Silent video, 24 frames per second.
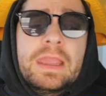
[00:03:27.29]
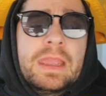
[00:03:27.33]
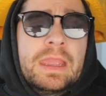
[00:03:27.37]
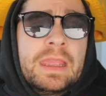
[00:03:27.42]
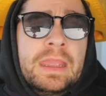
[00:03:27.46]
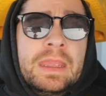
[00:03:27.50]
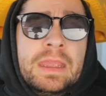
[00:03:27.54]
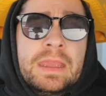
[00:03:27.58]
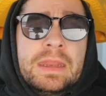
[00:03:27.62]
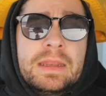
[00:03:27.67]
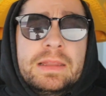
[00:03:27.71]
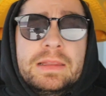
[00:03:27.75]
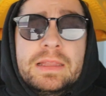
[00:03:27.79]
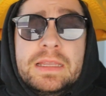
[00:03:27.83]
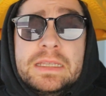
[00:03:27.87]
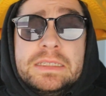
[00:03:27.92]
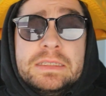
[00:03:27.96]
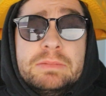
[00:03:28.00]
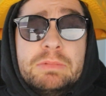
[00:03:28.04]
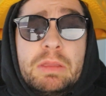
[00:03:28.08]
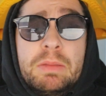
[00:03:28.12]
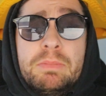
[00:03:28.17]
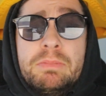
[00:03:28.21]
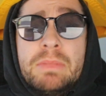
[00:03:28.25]
And
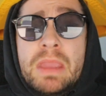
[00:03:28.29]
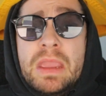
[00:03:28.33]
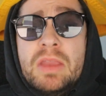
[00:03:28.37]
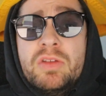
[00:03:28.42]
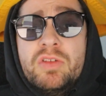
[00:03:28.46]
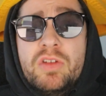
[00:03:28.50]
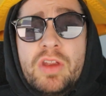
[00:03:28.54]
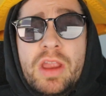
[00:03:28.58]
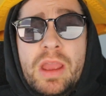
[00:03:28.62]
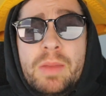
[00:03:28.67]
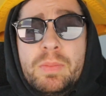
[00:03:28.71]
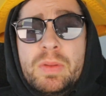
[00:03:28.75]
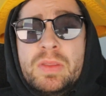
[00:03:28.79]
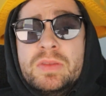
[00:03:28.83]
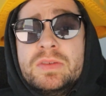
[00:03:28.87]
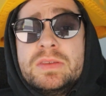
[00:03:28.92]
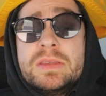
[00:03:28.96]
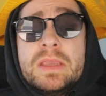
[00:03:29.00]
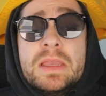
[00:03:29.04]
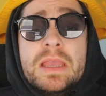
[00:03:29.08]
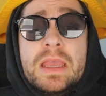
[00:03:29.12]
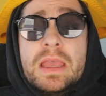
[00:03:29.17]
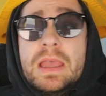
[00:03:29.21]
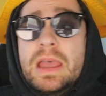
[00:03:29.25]
unless something major
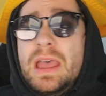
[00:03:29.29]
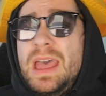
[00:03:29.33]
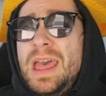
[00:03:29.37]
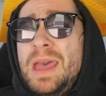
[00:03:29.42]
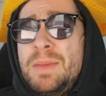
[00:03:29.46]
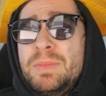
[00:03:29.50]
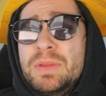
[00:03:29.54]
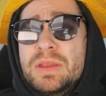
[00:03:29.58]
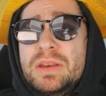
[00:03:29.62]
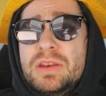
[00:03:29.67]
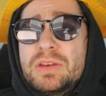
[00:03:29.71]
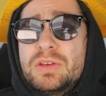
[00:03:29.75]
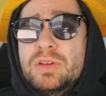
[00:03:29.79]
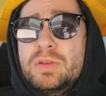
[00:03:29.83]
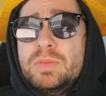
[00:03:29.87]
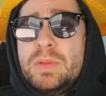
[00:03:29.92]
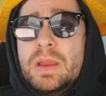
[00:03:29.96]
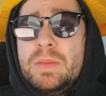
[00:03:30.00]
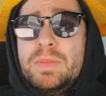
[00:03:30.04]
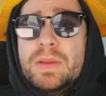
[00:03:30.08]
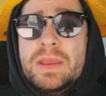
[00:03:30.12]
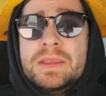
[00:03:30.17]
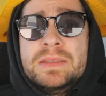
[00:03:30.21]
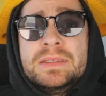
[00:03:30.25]
happens, I'm going to do
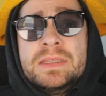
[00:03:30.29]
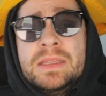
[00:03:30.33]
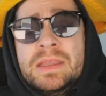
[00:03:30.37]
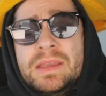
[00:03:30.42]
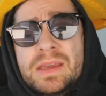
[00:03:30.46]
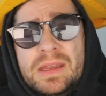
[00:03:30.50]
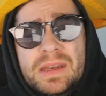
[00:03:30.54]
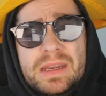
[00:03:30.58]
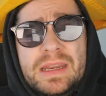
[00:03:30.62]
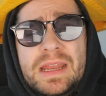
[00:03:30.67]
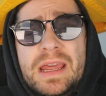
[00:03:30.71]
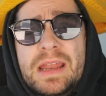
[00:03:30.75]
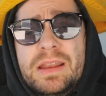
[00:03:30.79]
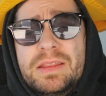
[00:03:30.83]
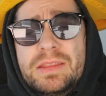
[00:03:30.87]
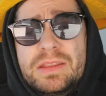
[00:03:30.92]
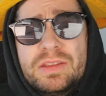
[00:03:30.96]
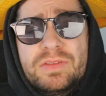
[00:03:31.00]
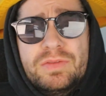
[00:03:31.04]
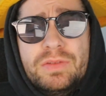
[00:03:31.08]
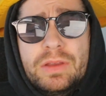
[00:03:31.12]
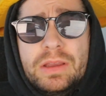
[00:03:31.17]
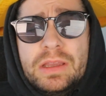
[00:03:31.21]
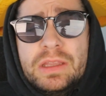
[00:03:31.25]
my best and cut it out of
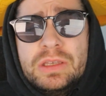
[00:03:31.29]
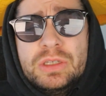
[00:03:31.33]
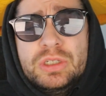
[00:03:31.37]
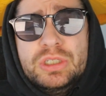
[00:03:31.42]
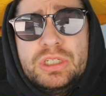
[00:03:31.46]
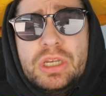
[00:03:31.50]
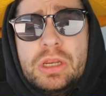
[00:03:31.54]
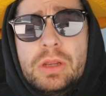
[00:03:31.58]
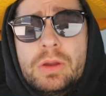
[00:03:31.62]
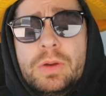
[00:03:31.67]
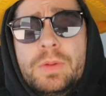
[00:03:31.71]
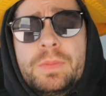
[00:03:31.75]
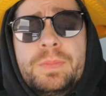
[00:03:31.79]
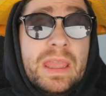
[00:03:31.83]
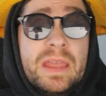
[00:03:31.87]
this fucking show.